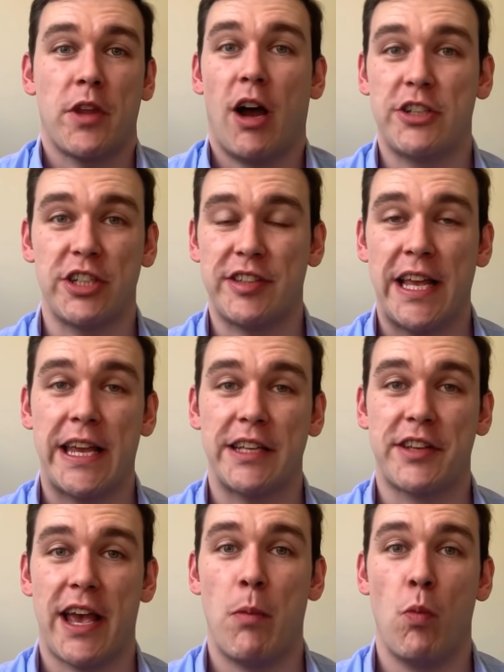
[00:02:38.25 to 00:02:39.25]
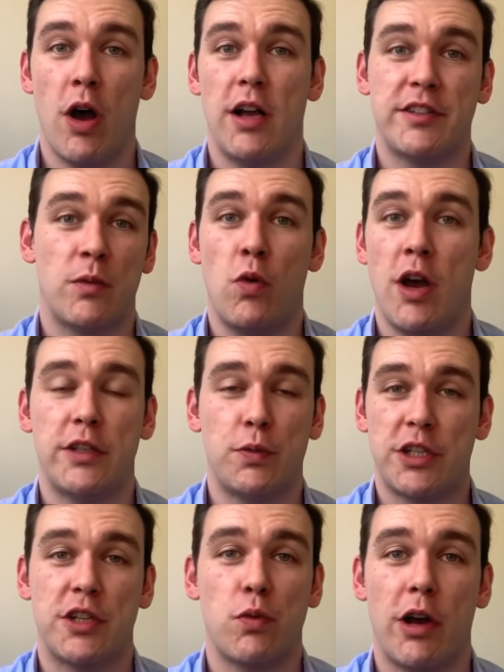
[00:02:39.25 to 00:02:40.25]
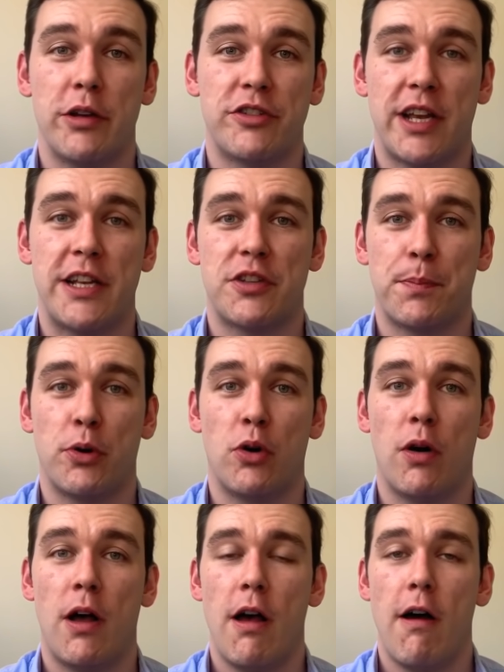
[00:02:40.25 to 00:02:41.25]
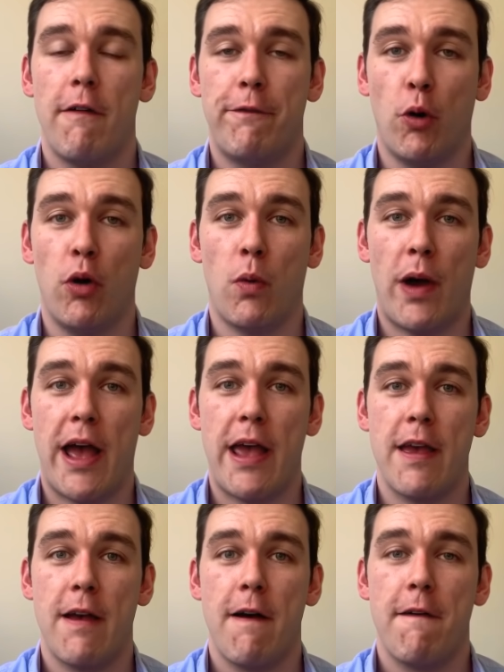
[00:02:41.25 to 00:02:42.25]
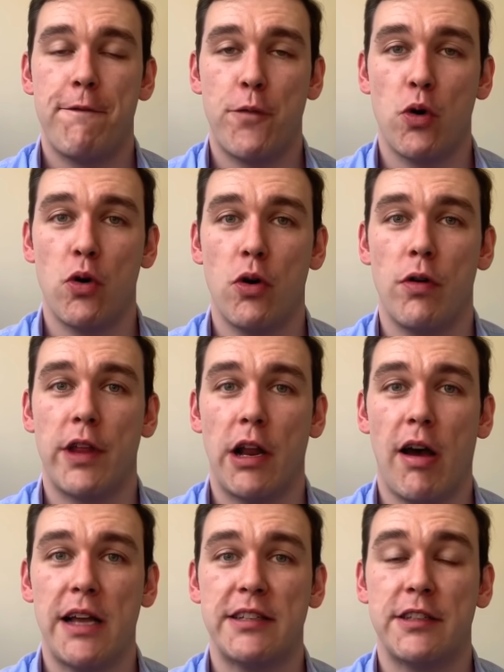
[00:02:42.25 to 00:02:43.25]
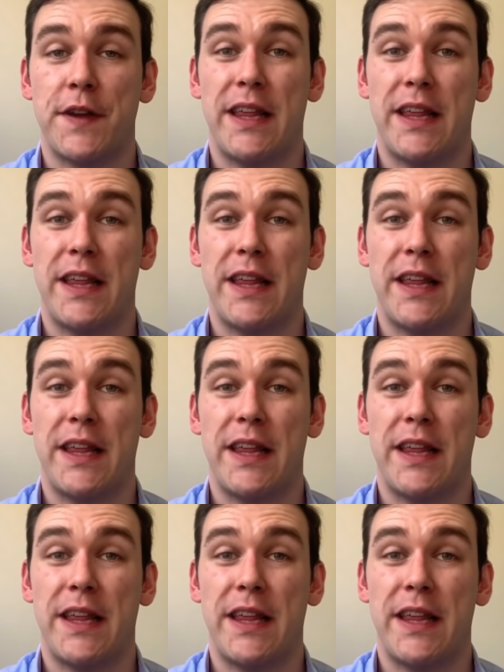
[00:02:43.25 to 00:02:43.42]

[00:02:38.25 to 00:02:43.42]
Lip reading: I just think it's getting worse and worse, which is why you're seeing support fall away for the licence fee.